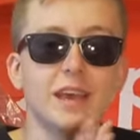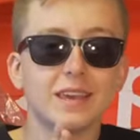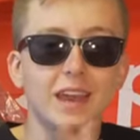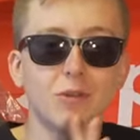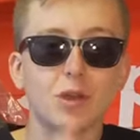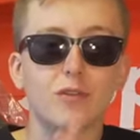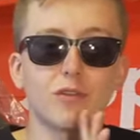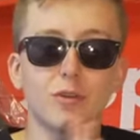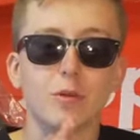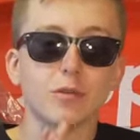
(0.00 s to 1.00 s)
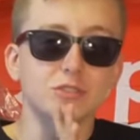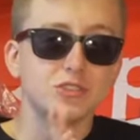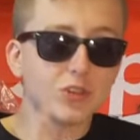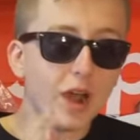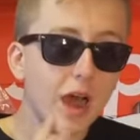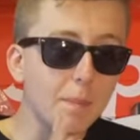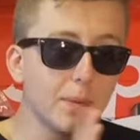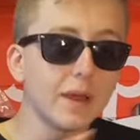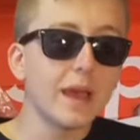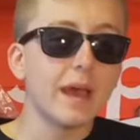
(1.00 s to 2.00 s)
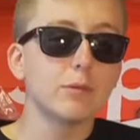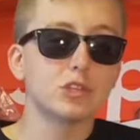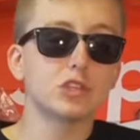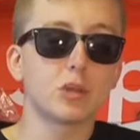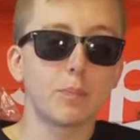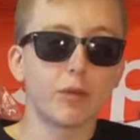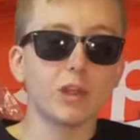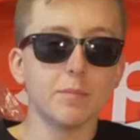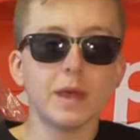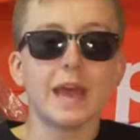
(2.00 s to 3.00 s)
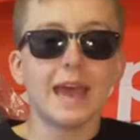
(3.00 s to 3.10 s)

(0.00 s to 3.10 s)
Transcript: getting ready for tomorrow's drop, which is Supreme